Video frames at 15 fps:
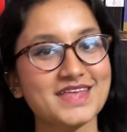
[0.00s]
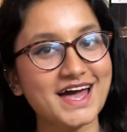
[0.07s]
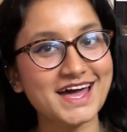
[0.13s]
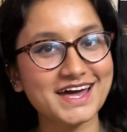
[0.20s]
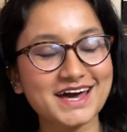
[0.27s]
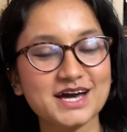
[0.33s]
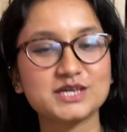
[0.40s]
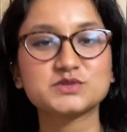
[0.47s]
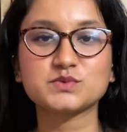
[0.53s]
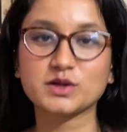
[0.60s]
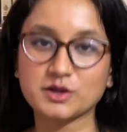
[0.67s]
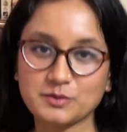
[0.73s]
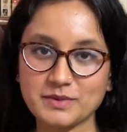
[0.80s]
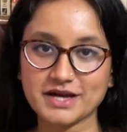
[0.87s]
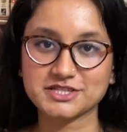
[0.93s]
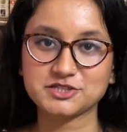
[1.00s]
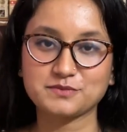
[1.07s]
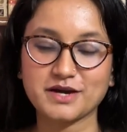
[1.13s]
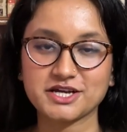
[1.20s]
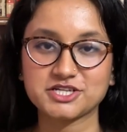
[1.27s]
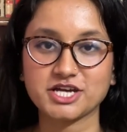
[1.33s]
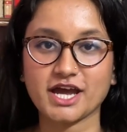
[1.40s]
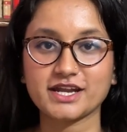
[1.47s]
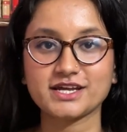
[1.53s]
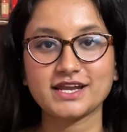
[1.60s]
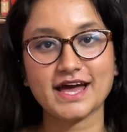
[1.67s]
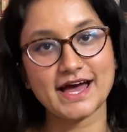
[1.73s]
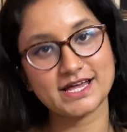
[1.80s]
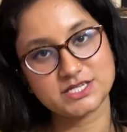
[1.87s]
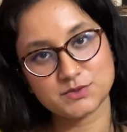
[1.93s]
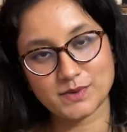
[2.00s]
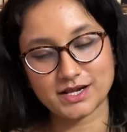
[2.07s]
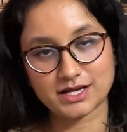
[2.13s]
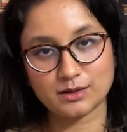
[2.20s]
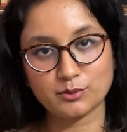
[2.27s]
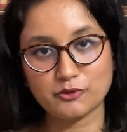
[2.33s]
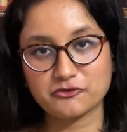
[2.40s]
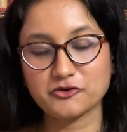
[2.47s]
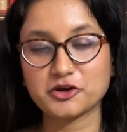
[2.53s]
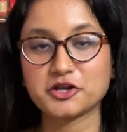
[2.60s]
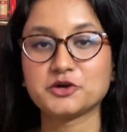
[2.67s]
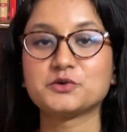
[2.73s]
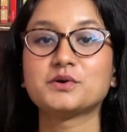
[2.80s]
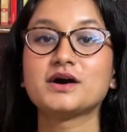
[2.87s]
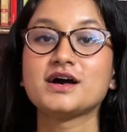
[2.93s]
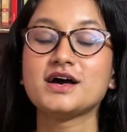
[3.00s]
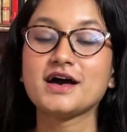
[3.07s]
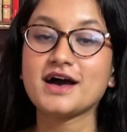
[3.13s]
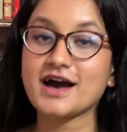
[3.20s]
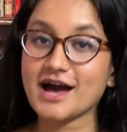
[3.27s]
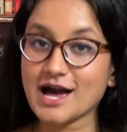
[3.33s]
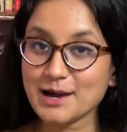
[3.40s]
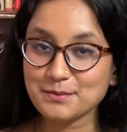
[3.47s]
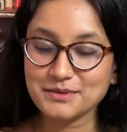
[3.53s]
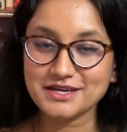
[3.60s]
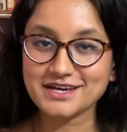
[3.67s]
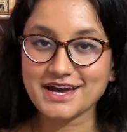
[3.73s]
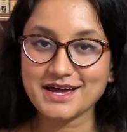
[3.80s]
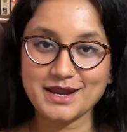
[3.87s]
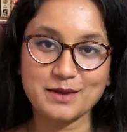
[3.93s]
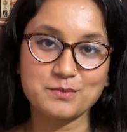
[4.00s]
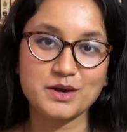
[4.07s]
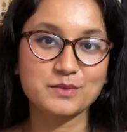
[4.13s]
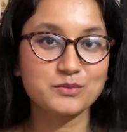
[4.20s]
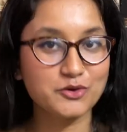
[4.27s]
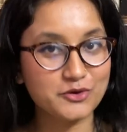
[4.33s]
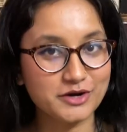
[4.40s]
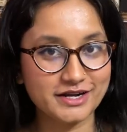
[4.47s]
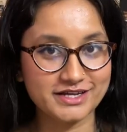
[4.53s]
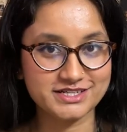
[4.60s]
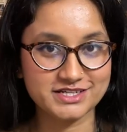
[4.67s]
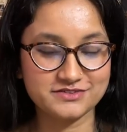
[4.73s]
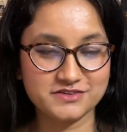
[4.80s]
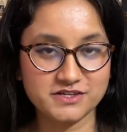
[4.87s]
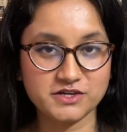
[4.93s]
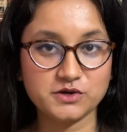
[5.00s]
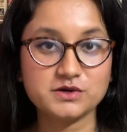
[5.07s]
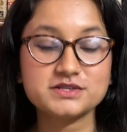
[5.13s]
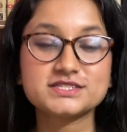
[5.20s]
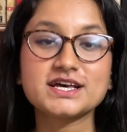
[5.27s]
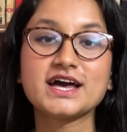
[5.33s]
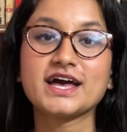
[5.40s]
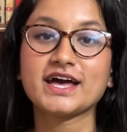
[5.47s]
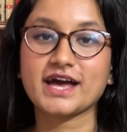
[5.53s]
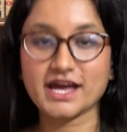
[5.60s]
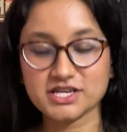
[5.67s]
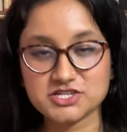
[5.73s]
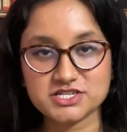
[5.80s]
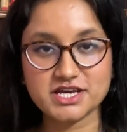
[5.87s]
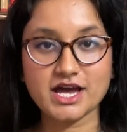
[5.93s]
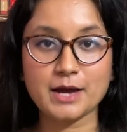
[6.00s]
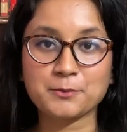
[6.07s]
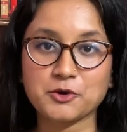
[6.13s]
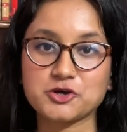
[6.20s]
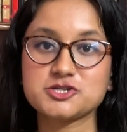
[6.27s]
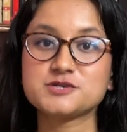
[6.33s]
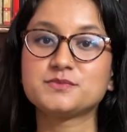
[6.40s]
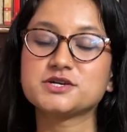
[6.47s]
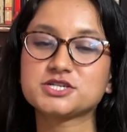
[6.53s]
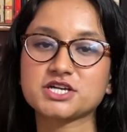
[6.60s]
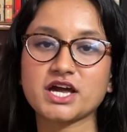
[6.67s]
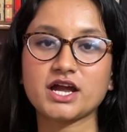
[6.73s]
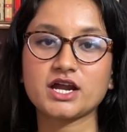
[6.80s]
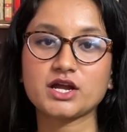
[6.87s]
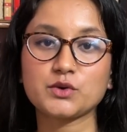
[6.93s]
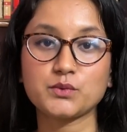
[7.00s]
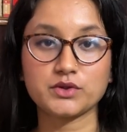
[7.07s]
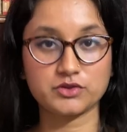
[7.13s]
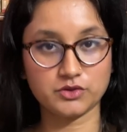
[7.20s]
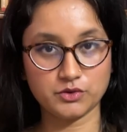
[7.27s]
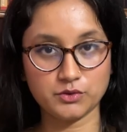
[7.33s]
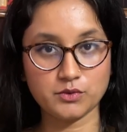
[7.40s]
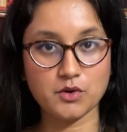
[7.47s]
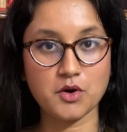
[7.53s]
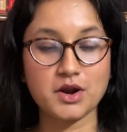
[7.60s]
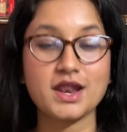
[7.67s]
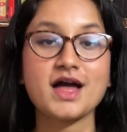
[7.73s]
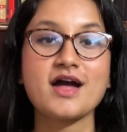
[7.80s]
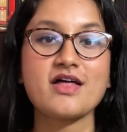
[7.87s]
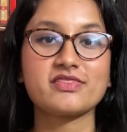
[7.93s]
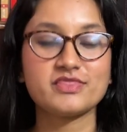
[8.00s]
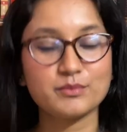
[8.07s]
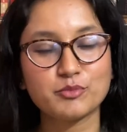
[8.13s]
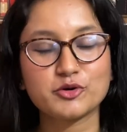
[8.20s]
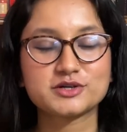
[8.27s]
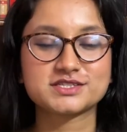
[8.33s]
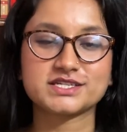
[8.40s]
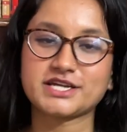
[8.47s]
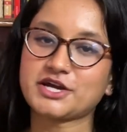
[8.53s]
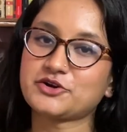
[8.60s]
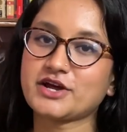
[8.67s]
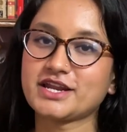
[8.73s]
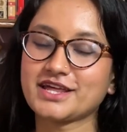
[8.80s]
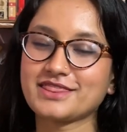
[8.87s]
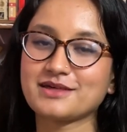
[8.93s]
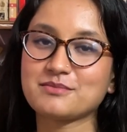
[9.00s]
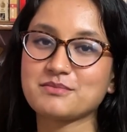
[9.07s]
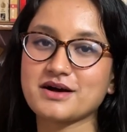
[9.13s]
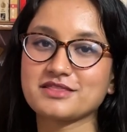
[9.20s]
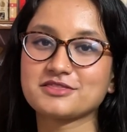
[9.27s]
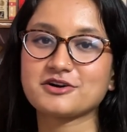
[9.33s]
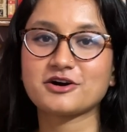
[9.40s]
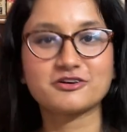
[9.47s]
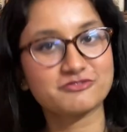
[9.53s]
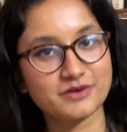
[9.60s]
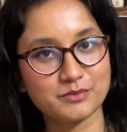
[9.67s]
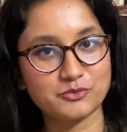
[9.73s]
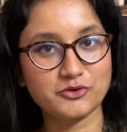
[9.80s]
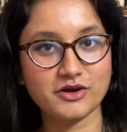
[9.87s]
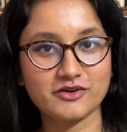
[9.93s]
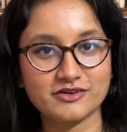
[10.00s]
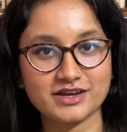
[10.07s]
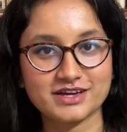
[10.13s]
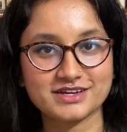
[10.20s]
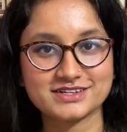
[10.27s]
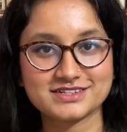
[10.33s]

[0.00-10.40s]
Hi guys, welcome back to my channel and welcome if you're new. I'm Nika and I make book related videos, and today I'm going to be sharing with you all the books that I read in the month of February.